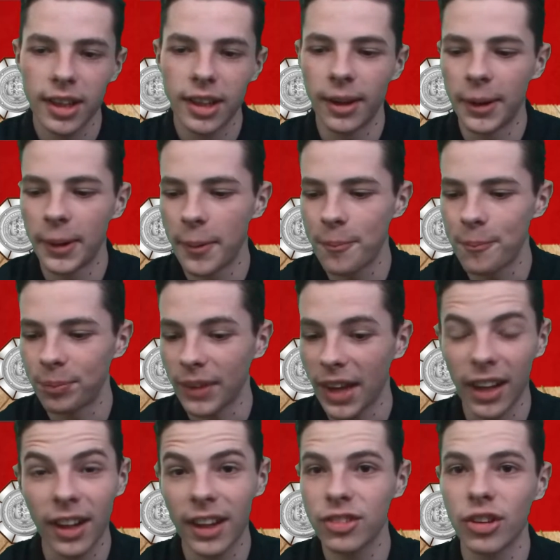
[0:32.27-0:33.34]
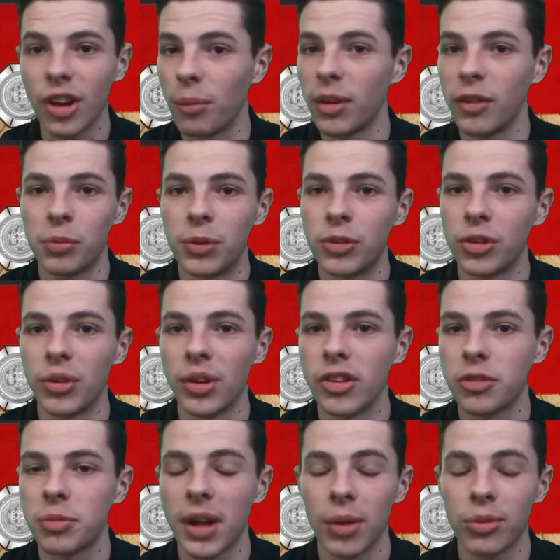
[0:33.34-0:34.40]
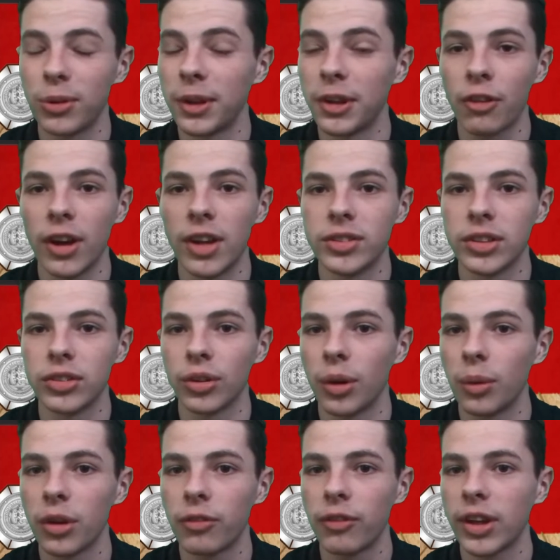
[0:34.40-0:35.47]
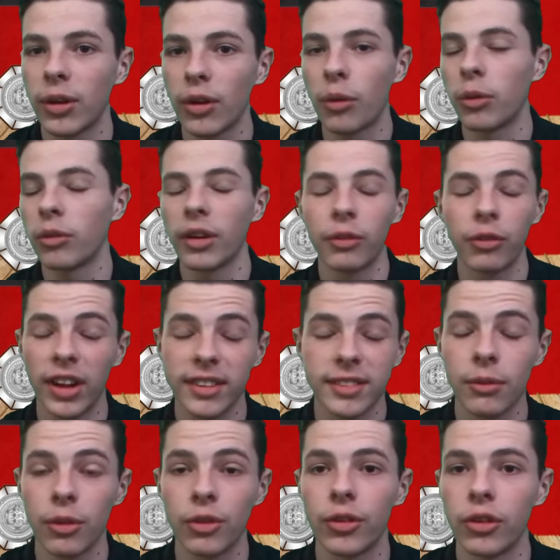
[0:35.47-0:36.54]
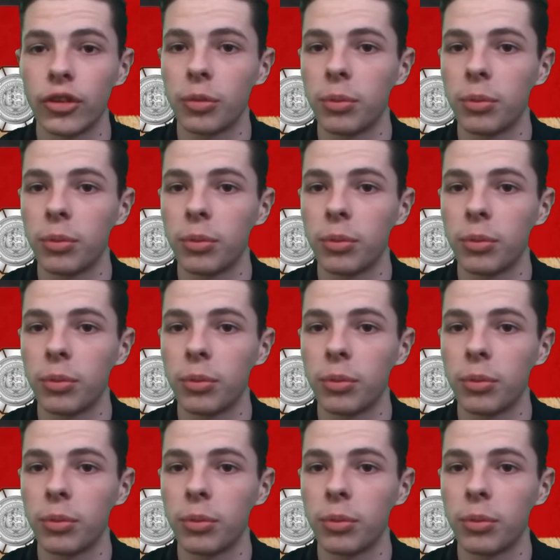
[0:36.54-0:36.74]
And I actually can't believe it's been 2 years. It's been absolutely crazy. So I want to thank everyone. Thanks everyone for